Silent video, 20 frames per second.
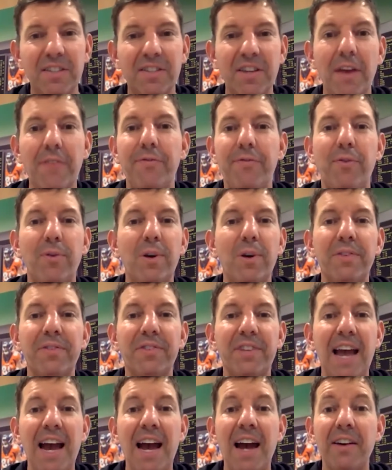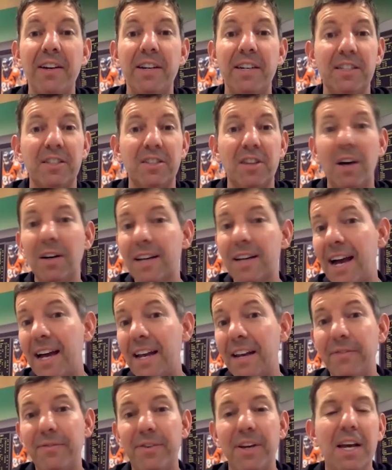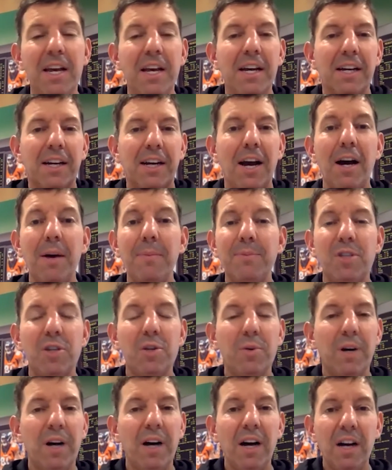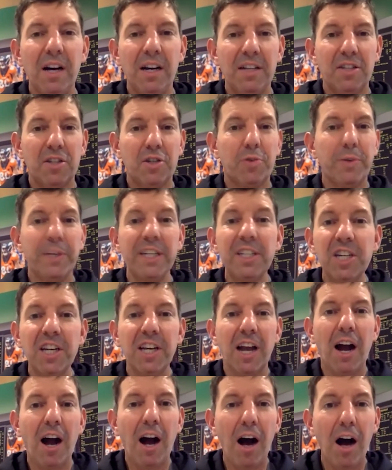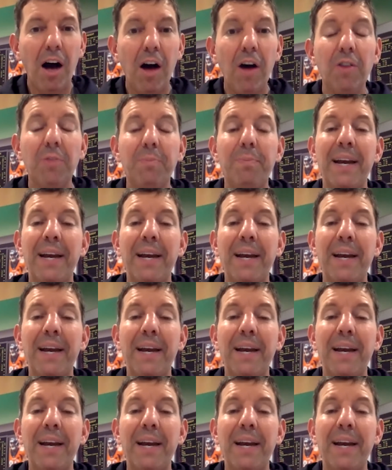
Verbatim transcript: on 4th down, and it's all kind of come to a screeching halt.